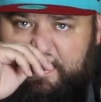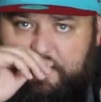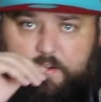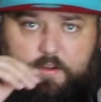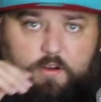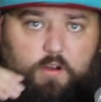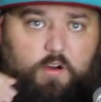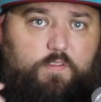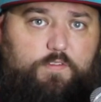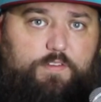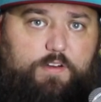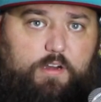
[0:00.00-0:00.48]
and
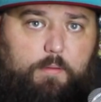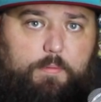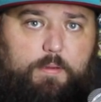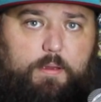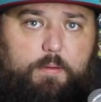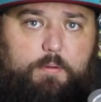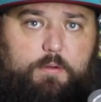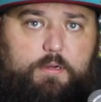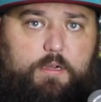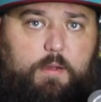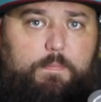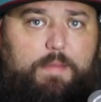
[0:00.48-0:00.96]
hopefully I'll be
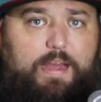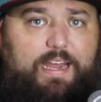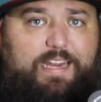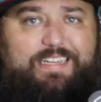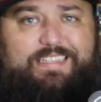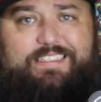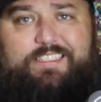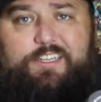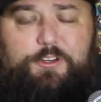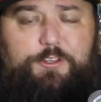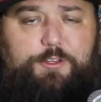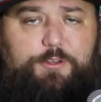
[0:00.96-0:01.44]
able to come back
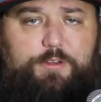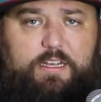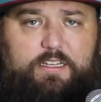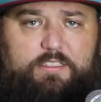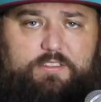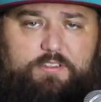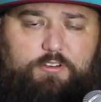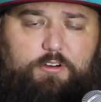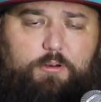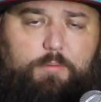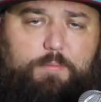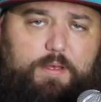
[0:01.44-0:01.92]
and tell you guys
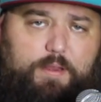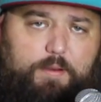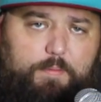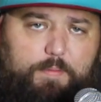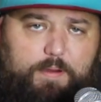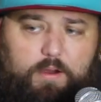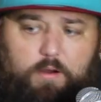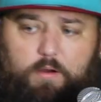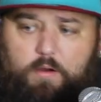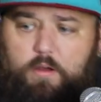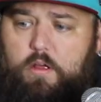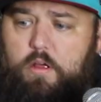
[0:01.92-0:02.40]
a little bit
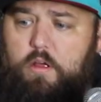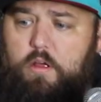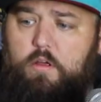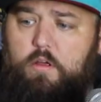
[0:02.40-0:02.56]
about